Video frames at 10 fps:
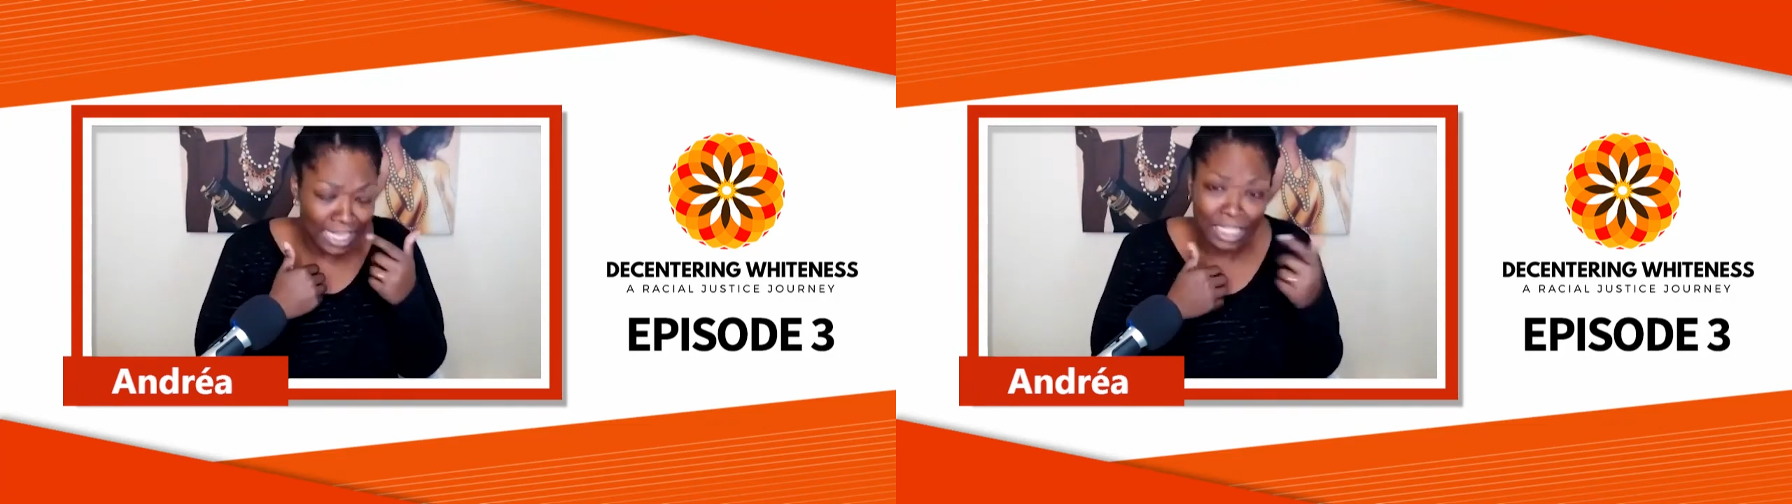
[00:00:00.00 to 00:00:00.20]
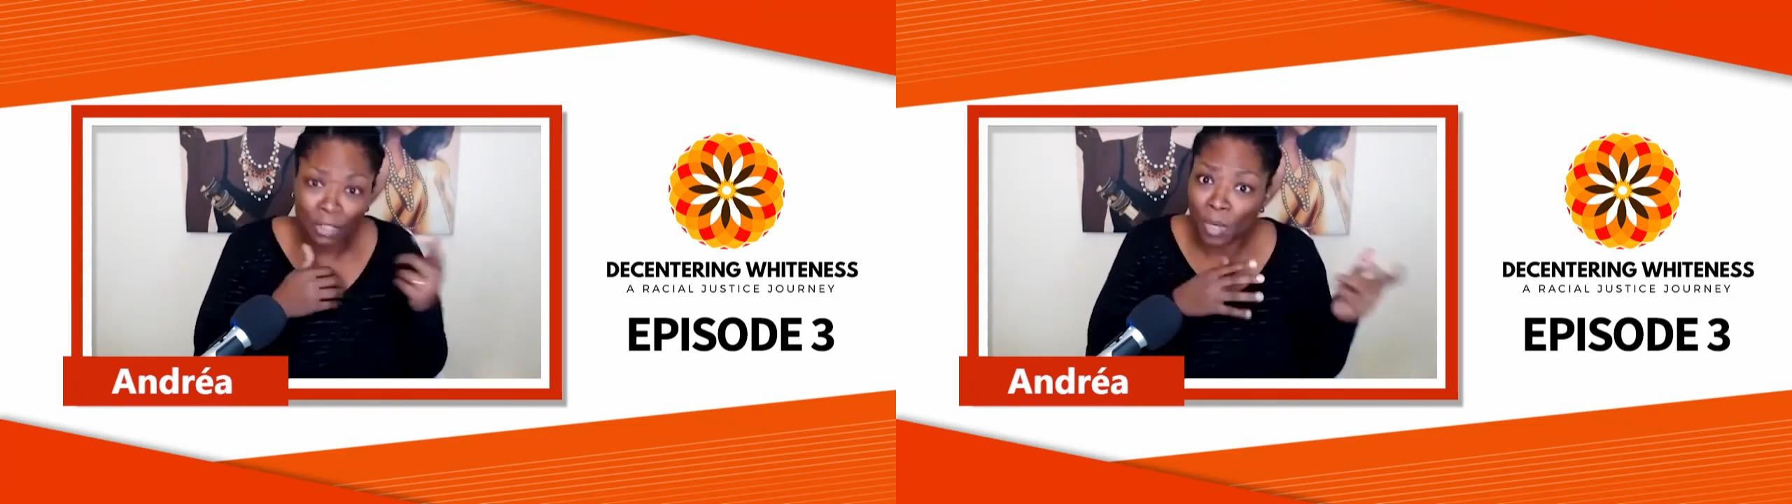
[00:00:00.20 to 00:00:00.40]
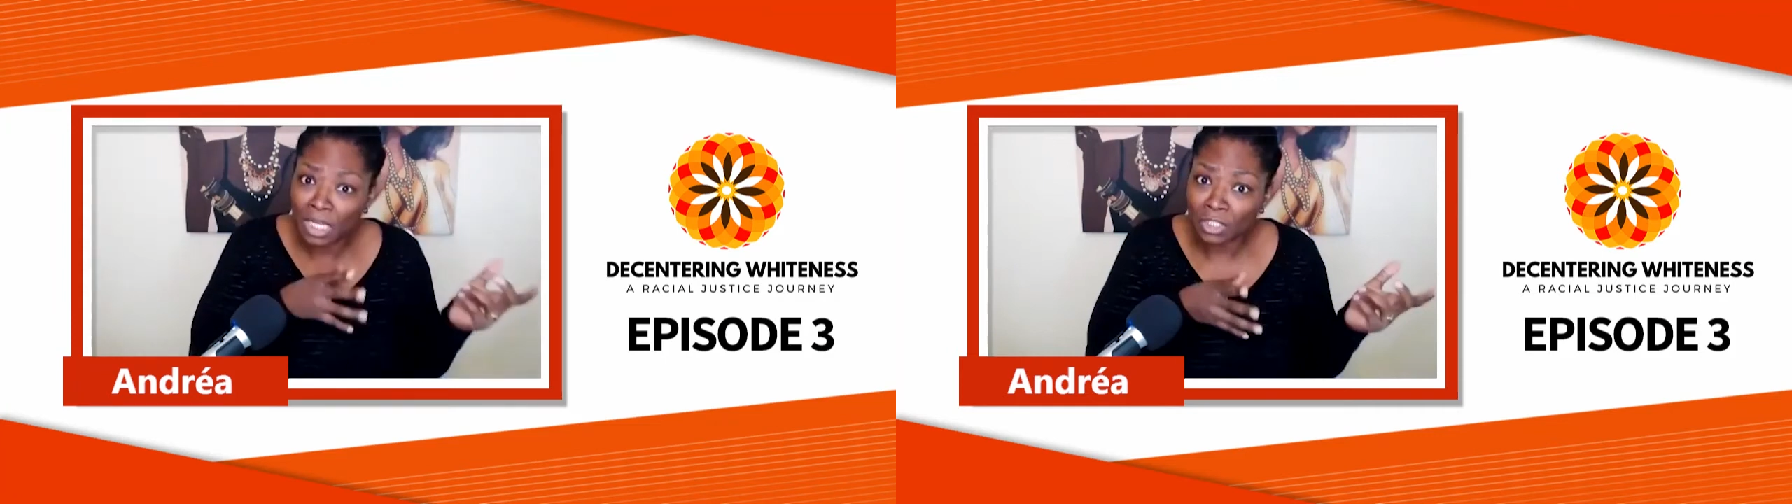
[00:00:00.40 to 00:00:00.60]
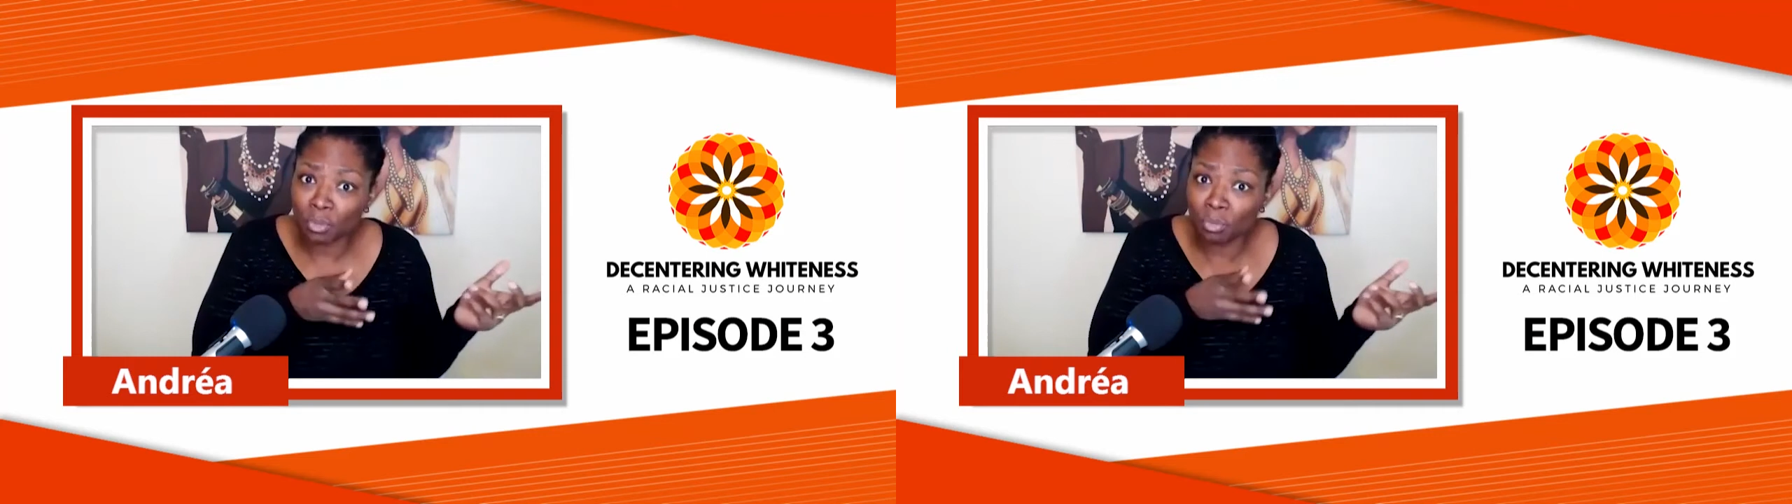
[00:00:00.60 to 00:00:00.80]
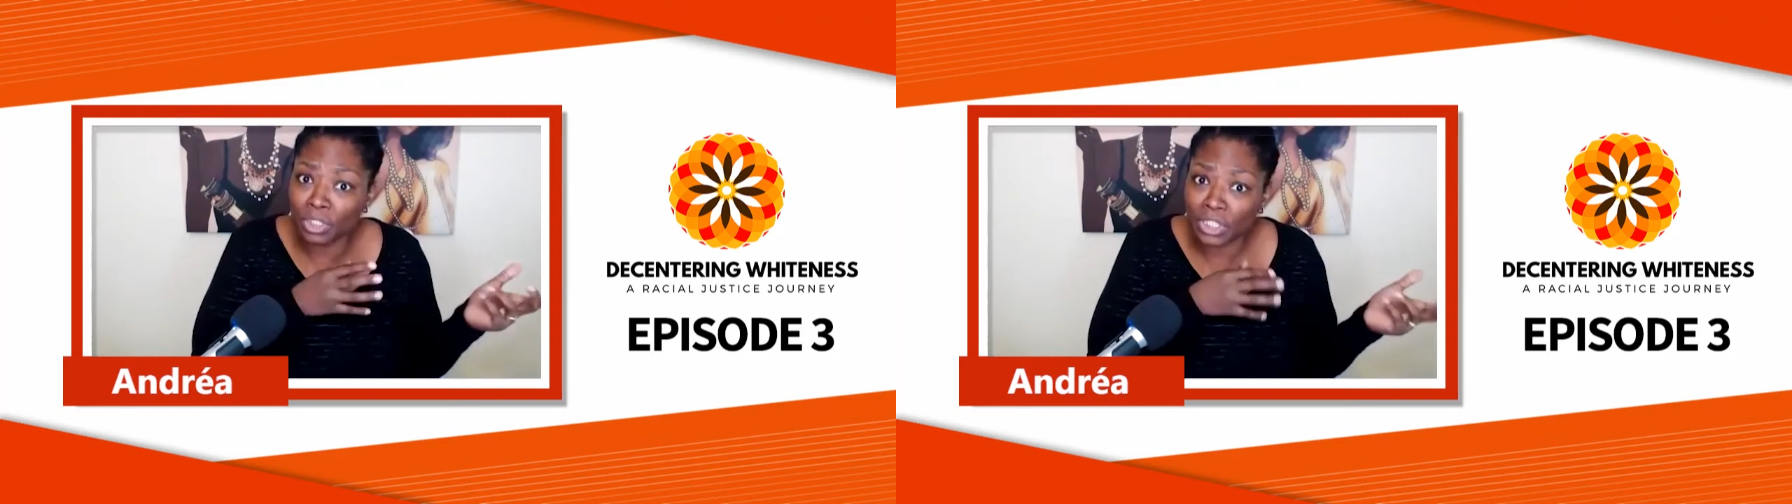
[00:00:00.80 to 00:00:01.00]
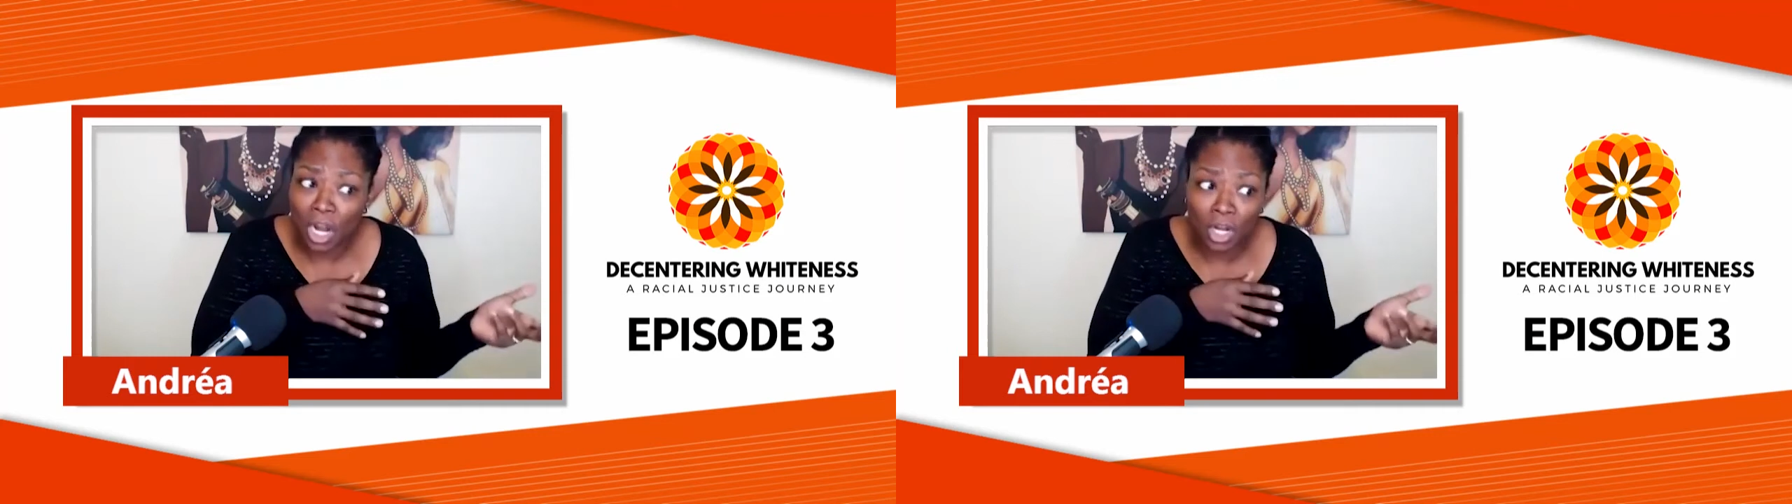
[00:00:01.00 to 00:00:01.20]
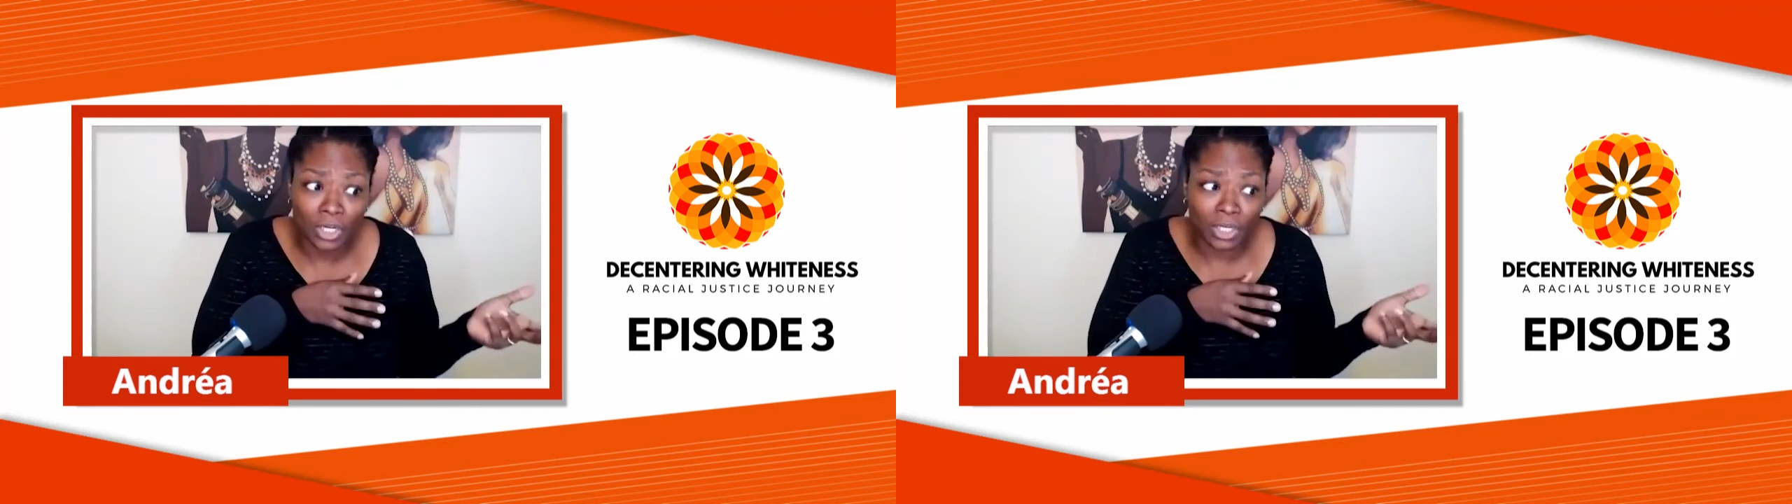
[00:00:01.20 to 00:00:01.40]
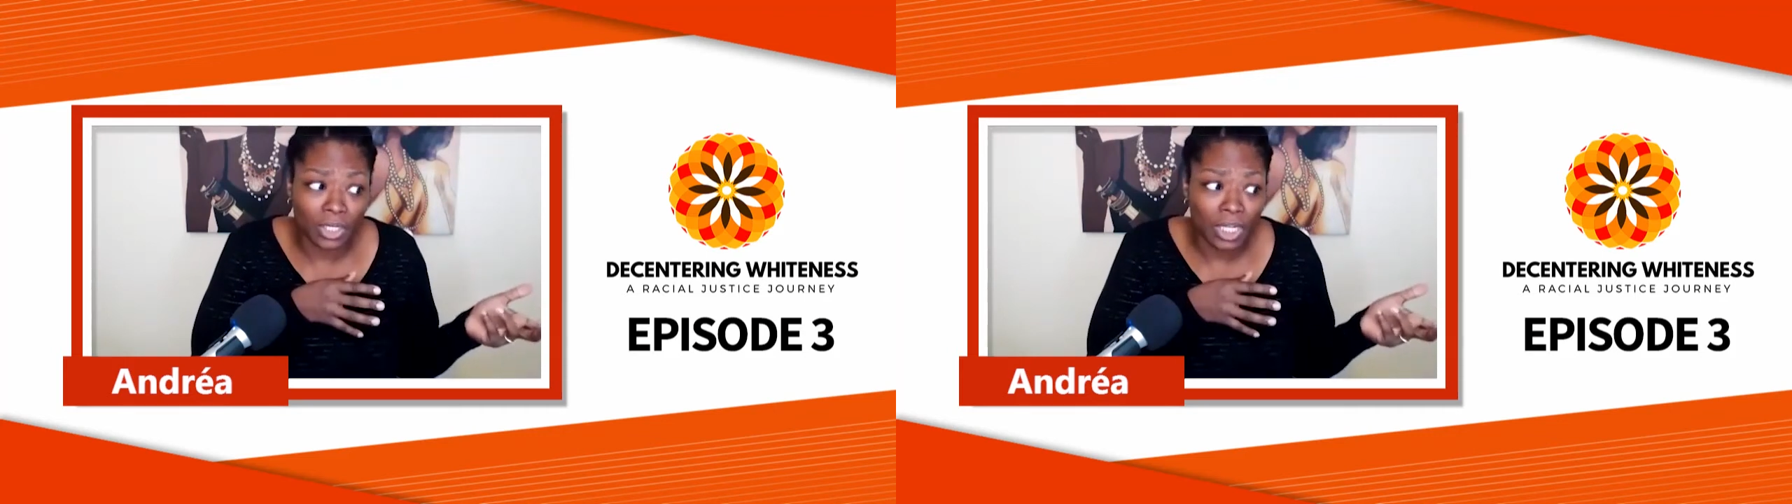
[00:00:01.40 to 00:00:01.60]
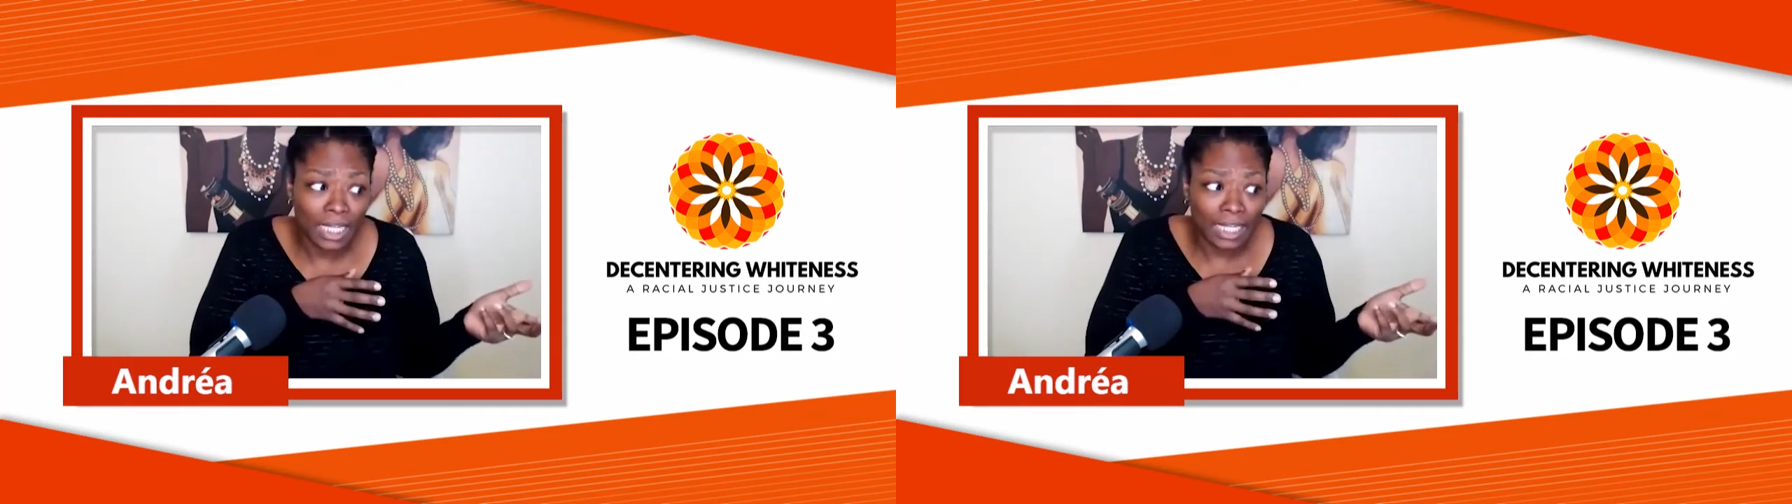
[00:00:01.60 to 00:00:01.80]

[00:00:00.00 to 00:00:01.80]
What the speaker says: And the ones who were darker,